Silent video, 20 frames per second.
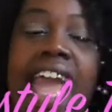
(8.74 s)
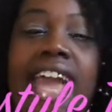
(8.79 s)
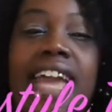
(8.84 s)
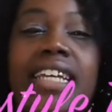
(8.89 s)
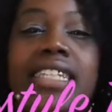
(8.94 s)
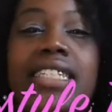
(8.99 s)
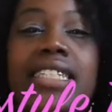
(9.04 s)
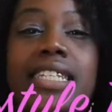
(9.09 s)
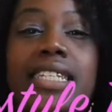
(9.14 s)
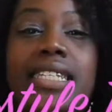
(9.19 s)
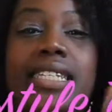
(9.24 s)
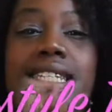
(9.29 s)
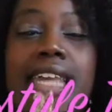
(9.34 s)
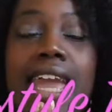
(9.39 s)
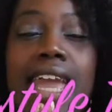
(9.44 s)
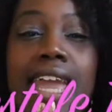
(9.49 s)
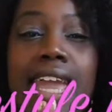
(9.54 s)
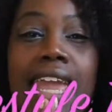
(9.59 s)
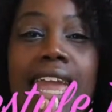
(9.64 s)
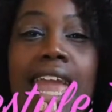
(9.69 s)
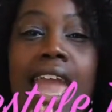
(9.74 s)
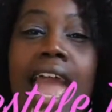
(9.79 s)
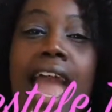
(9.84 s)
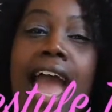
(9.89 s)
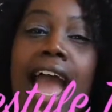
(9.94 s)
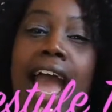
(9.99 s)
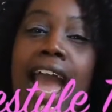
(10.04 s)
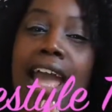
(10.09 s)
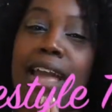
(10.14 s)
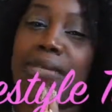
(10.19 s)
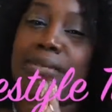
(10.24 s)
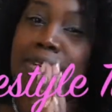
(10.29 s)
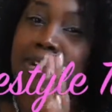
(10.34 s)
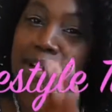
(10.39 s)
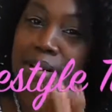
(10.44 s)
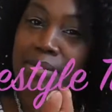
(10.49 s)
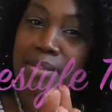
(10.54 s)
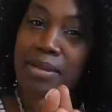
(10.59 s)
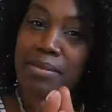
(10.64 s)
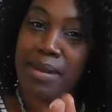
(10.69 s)
And today I am
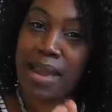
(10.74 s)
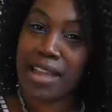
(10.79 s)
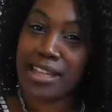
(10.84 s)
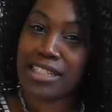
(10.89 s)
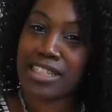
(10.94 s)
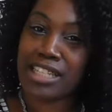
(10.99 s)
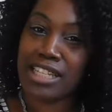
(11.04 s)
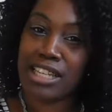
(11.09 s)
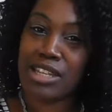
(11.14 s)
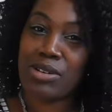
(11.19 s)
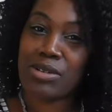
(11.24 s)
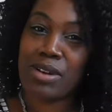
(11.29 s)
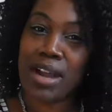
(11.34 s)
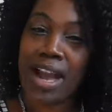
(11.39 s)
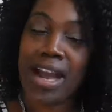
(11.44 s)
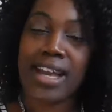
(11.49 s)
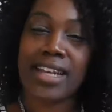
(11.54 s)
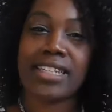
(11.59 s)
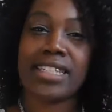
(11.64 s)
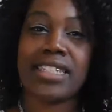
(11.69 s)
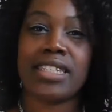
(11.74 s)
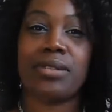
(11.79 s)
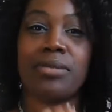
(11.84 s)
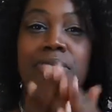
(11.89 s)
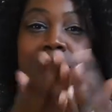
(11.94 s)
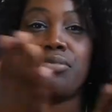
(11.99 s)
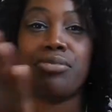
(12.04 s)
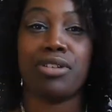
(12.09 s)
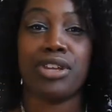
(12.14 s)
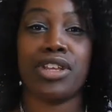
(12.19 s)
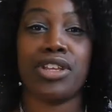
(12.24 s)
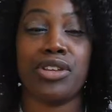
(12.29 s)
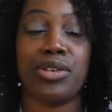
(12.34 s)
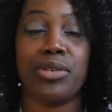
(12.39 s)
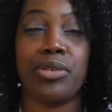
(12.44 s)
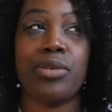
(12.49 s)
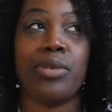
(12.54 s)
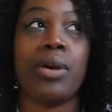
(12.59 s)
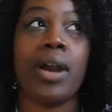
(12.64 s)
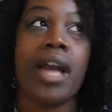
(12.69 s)
coming back to you guys to bring
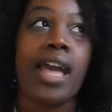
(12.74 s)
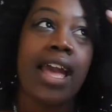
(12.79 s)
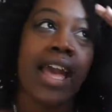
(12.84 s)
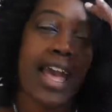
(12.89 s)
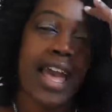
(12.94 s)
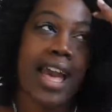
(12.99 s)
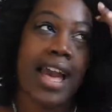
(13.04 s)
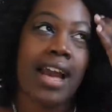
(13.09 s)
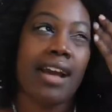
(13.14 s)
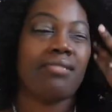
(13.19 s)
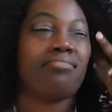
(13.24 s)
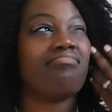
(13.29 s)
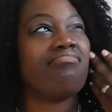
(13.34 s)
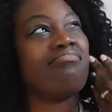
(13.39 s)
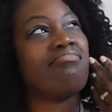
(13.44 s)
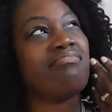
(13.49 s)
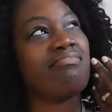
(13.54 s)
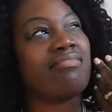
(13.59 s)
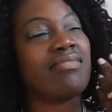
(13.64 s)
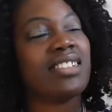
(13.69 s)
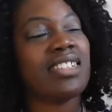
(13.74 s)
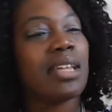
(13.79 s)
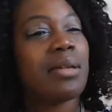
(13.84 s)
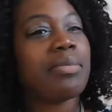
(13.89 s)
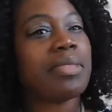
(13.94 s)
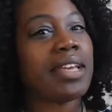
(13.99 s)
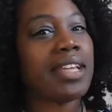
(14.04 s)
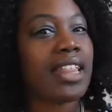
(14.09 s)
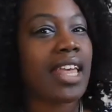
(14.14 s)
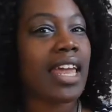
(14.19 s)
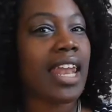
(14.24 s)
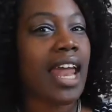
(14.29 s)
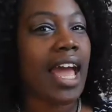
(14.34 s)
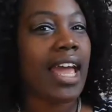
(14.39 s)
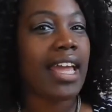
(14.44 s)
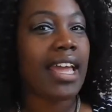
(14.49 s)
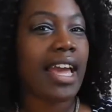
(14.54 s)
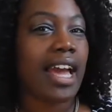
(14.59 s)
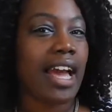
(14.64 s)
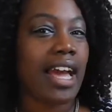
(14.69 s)
you something that
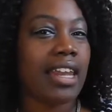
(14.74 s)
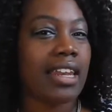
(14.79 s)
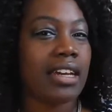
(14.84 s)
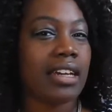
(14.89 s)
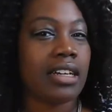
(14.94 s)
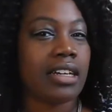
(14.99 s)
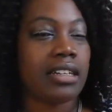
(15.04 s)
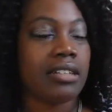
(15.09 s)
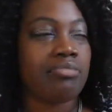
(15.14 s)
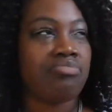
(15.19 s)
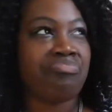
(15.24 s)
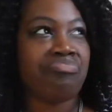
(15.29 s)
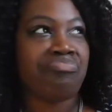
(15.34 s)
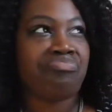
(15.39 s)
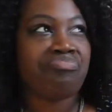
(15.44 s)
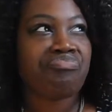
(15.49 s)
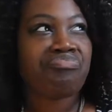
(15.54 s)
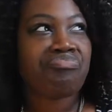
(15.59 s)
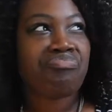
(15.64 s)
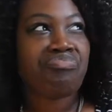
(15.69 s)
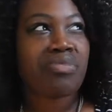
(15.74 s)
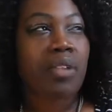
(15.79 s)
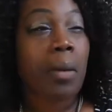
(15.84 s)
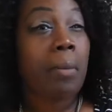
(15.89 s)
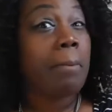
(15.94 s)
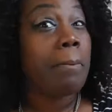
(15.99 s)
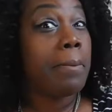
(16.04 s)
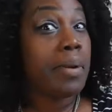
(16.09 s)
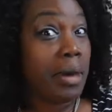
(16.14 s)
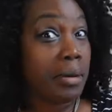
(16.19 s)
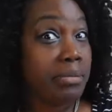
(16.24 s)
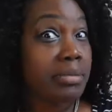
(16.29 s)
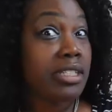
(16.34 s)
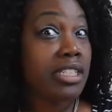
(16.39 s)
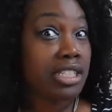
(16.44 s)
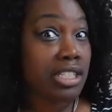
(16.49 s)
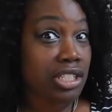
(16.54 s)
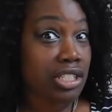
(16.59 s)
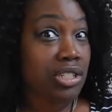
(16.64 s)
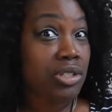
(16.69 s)
I kind of bumped
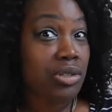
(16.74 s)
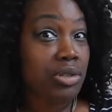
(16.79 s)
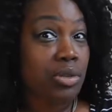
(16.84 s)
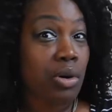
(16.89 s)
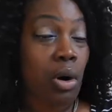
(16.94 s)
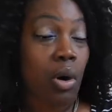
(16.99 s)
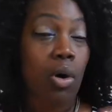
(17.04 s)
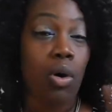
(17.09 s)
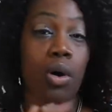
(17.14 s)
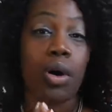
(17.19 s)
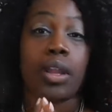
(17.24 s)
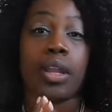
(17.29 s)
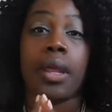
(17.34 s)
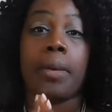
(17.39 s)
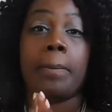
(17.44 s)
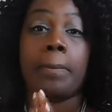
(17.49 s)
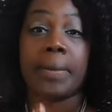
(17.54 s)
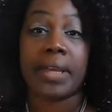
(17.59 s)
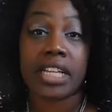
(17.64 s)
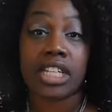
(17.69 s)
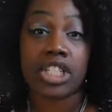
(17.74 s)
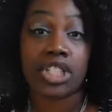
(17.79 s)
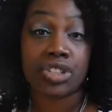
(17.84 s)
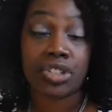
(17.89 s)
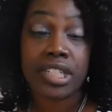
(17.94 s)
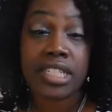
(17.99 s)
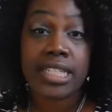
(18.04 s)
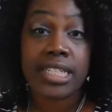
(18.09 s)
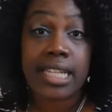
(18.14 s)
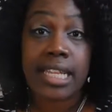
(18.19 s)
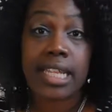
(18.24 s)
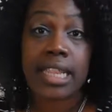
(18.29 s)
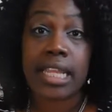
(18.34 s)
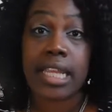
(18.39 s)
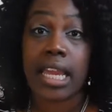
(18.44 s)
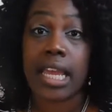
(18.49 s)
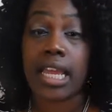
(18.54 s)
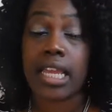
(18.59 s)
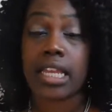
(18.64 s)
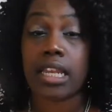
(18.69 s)
into on Pinterest, and
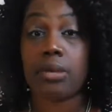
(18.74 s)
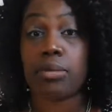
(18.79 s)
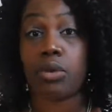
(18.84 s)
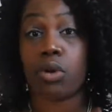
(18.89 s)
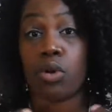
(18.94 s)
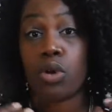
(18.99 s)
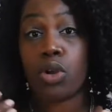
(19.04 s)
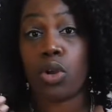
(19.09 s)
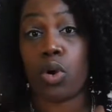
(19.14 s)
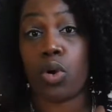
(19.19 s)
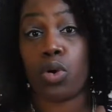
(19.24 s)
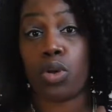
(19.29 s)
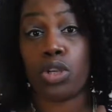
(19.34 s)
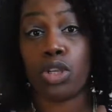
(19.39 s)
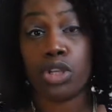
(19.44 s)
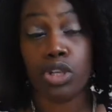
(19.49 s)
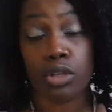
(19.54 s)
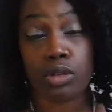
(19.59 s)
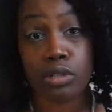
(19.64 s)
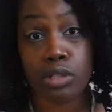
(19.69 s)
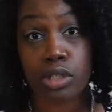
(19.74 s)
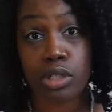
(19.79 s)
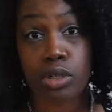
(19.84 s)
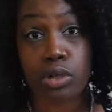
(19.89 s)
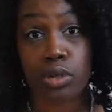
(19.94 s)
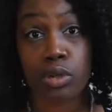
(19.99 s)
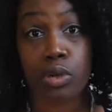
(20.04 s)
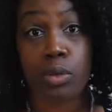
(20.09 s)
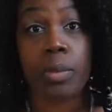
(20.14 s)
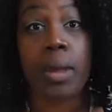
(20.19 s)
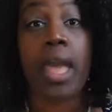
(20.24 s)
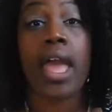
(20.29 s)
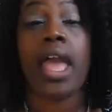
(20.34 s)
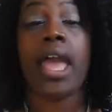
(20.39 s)
then I end up going on YouTube